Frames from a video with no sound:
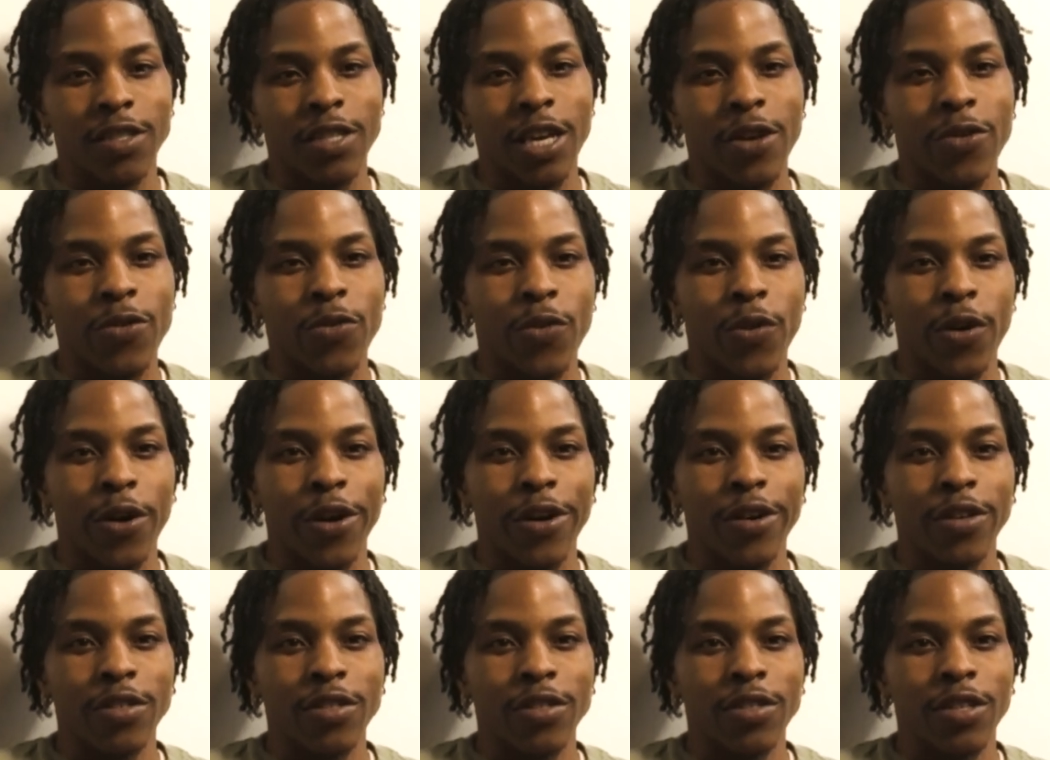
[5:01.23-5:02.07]
they
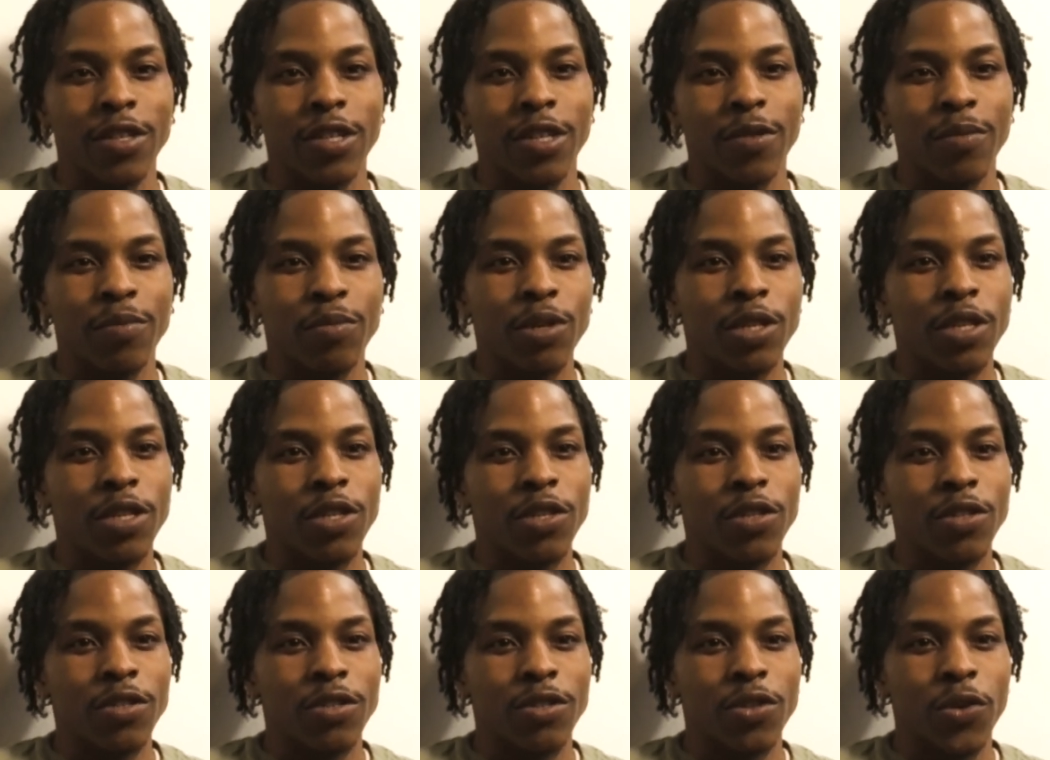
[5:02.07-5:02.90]
weren't gonna be
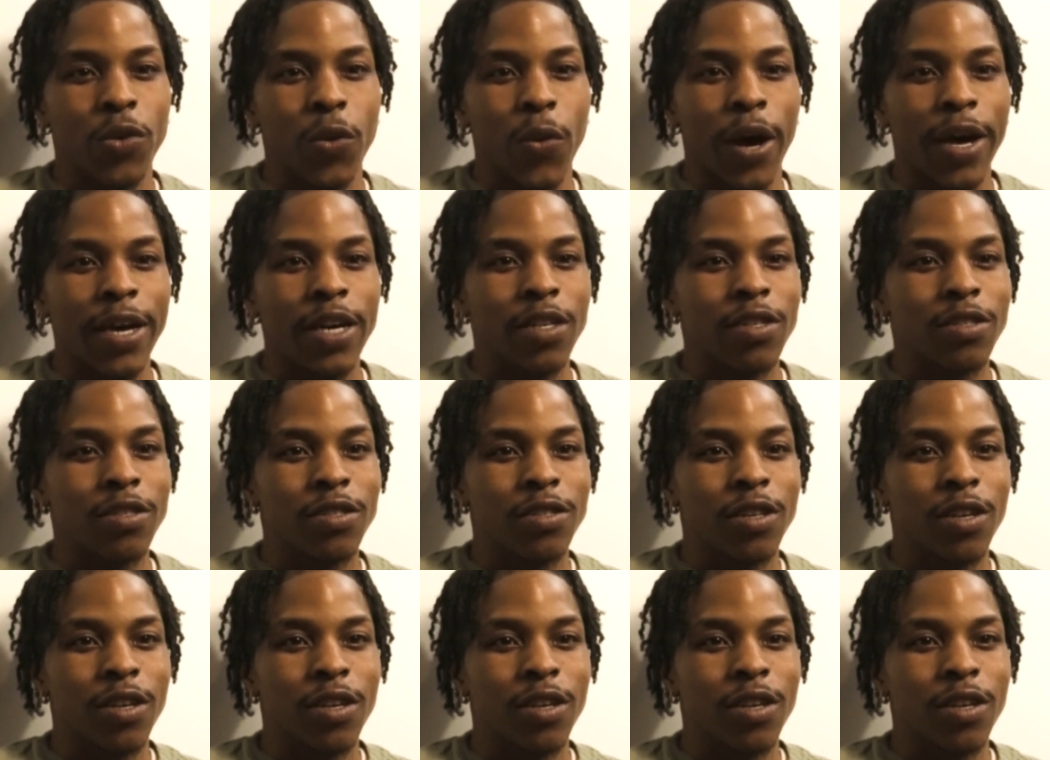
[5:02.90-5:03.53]
quite